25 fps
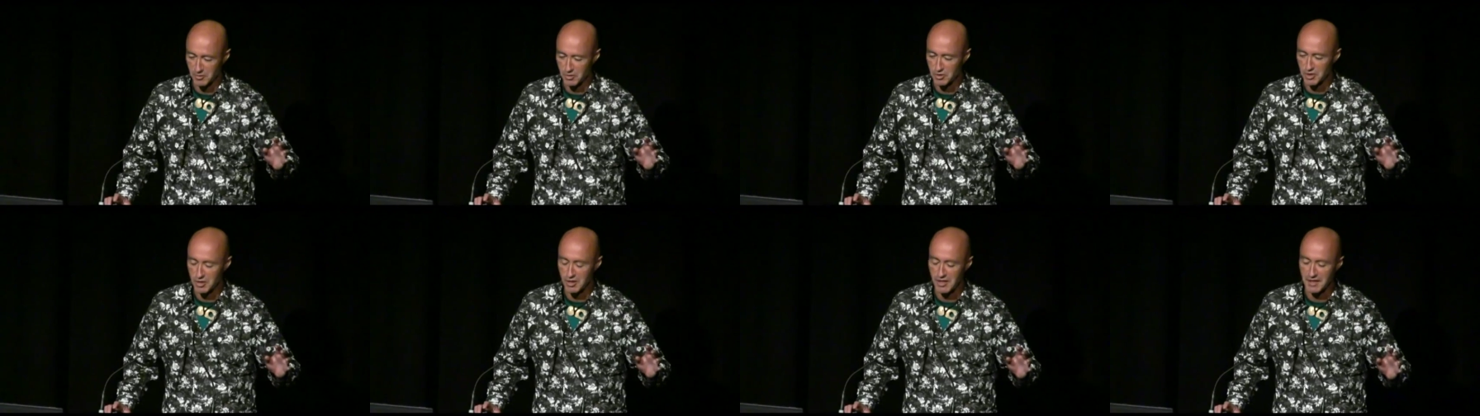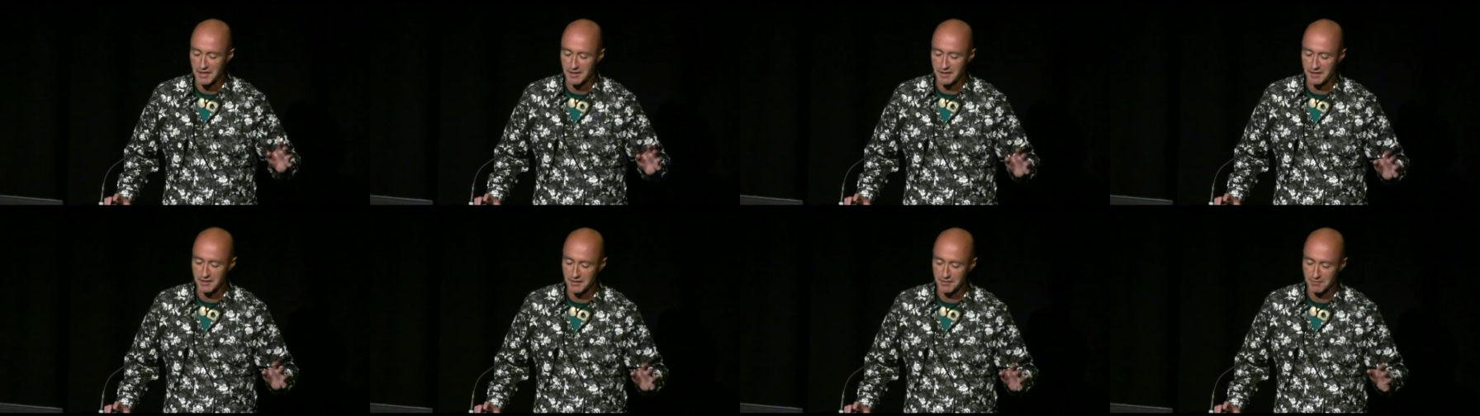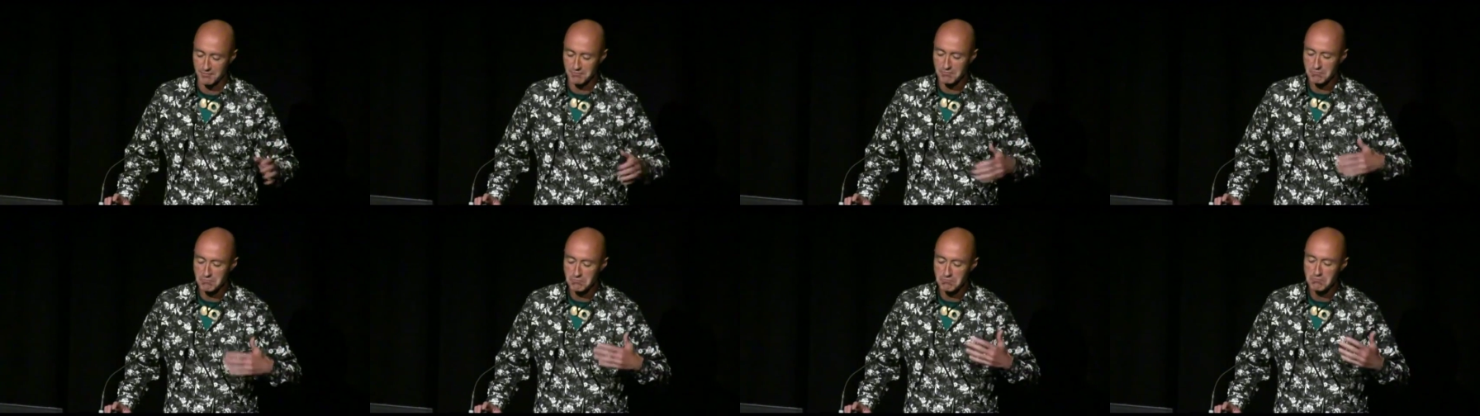I'll try and
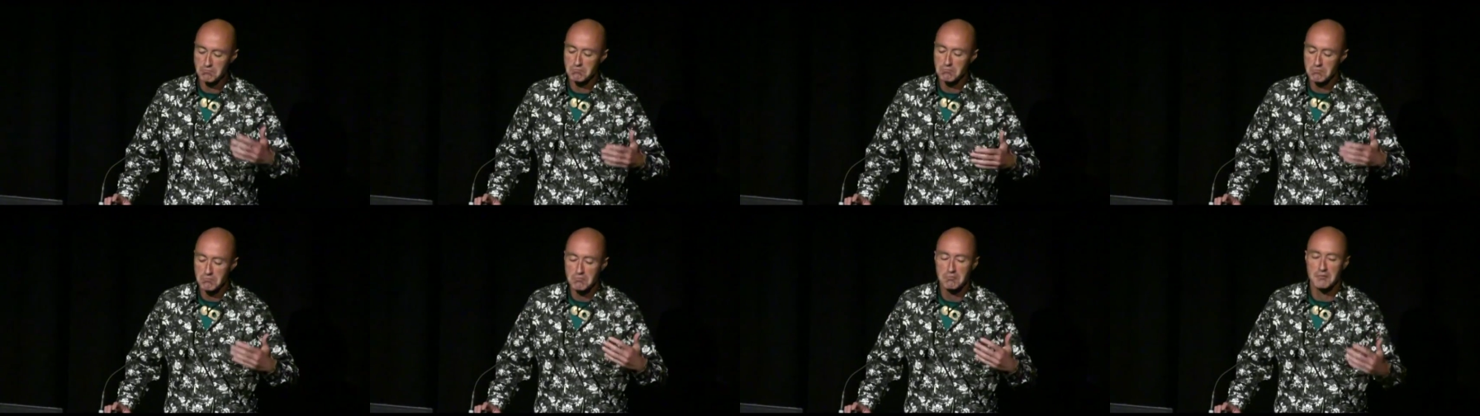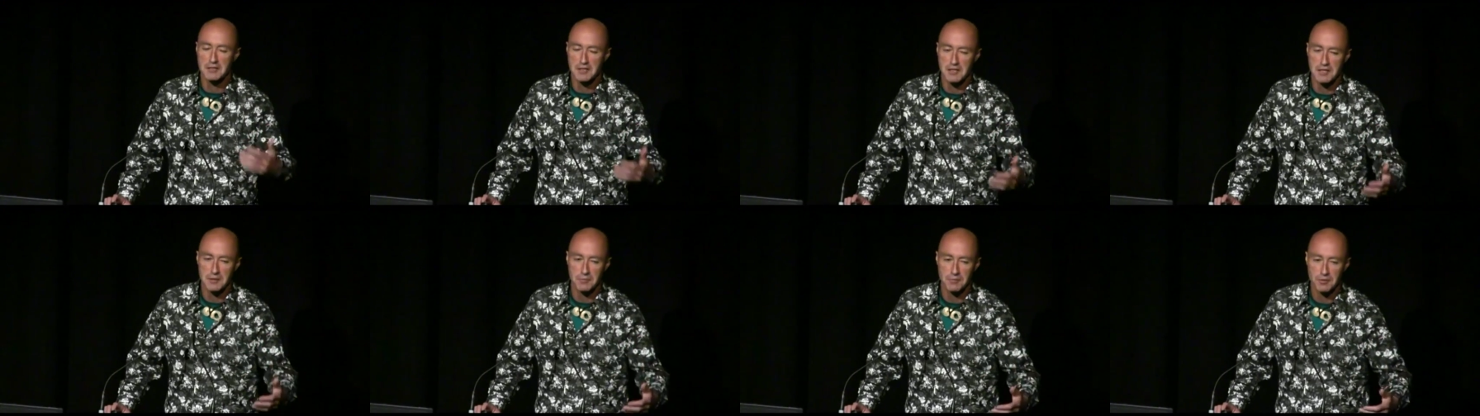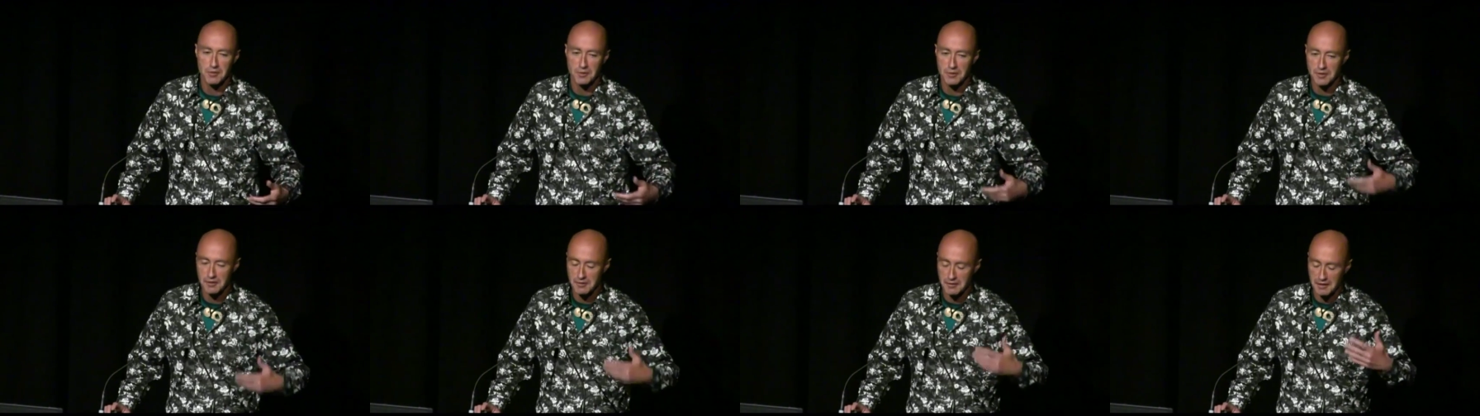
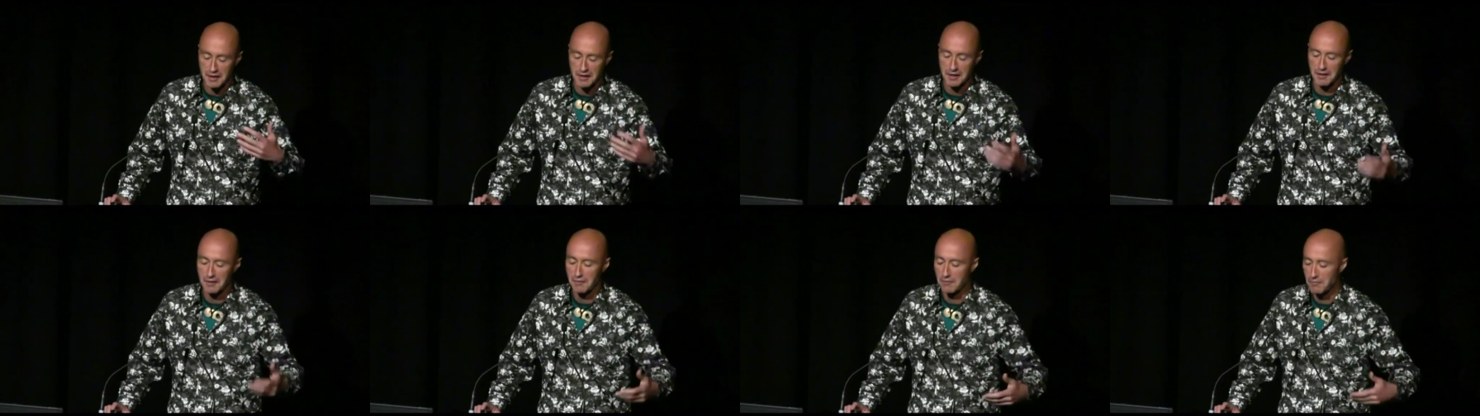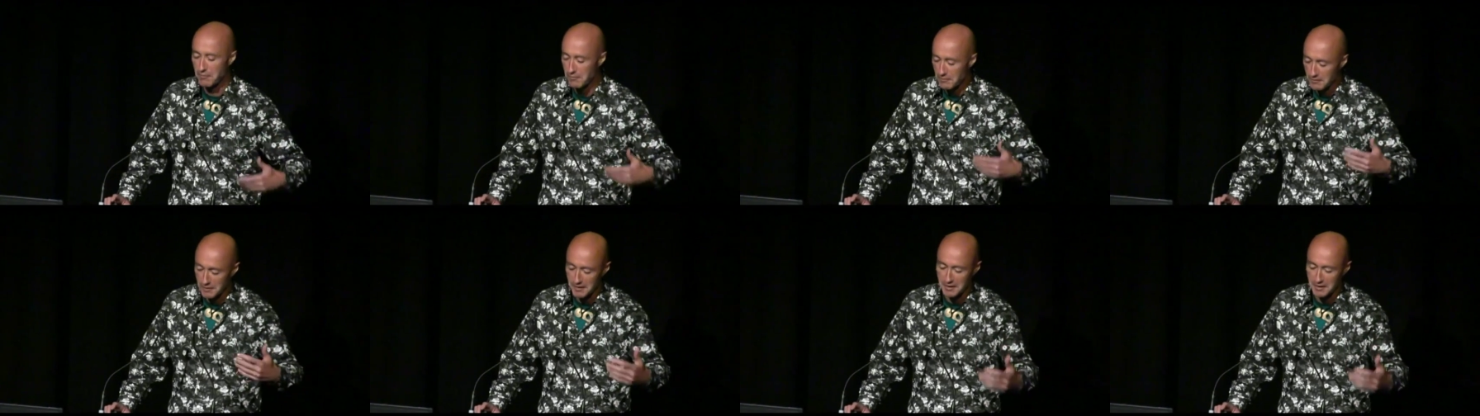keep you in, uh,